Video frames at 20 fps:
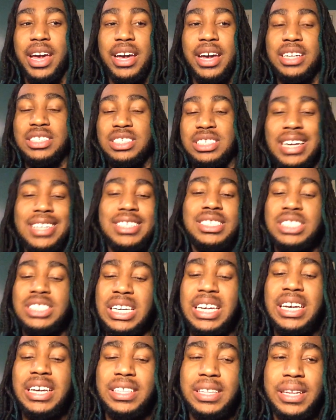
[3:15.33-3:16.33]
and just
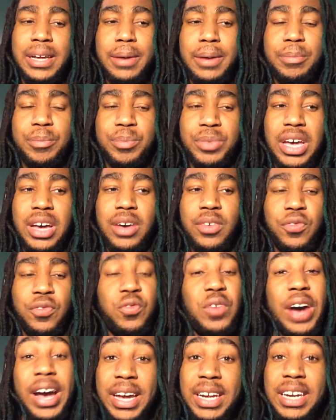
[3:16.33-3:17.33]
seeing them
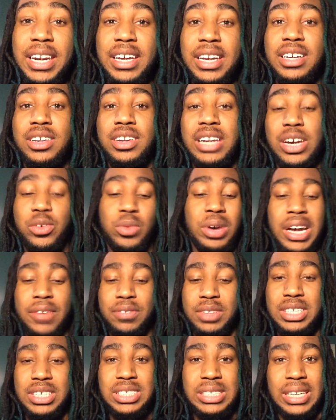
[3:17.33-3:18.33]
fighting, like, right
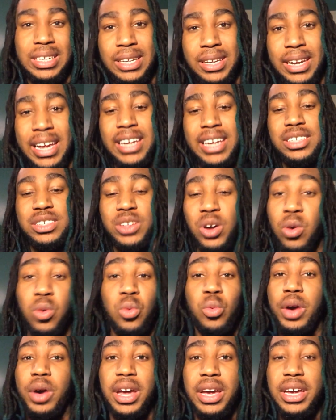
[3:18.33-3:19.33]
after he said that, like, "No
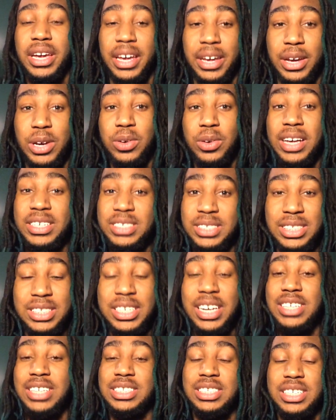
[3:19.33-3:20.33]
way, ew, that's
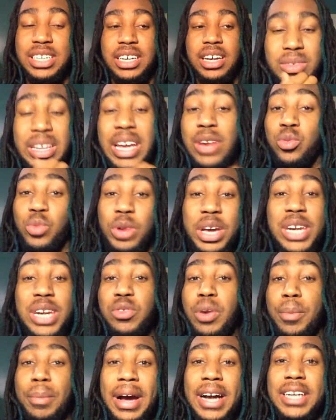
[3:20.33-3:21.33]
disgusting," that really
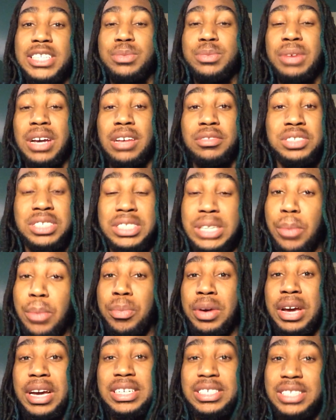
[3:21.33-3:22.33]
reminds me of
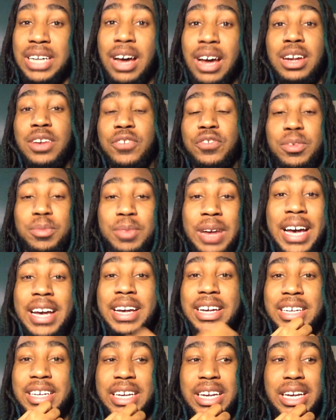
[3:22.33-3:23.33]
Simba and Nala from
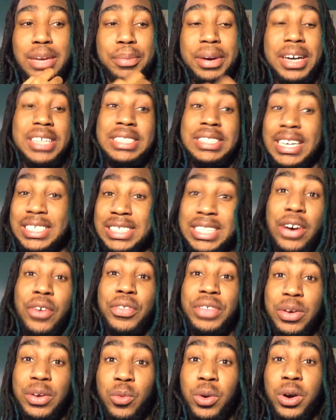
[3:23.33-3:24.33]
Lion King, because that's
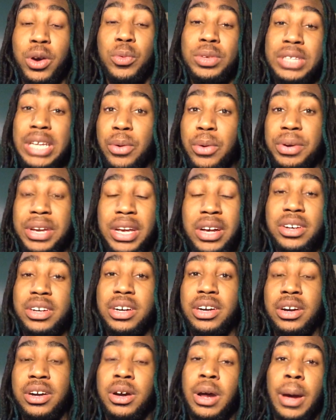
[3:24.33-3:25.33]
how they were when they were
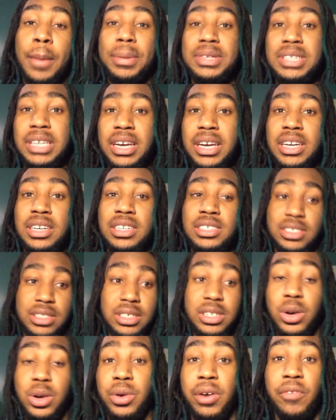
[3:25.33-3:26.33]
younger, but they,
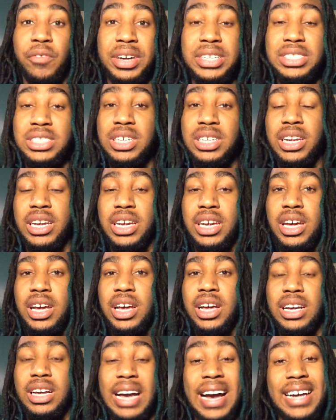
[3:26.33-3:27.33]
you know, eventually
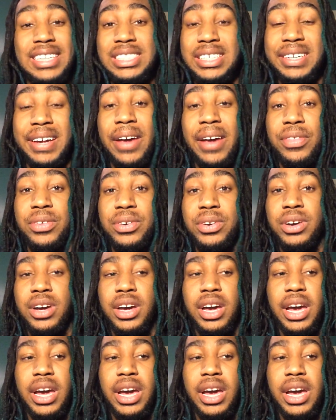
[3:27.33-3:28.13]
got together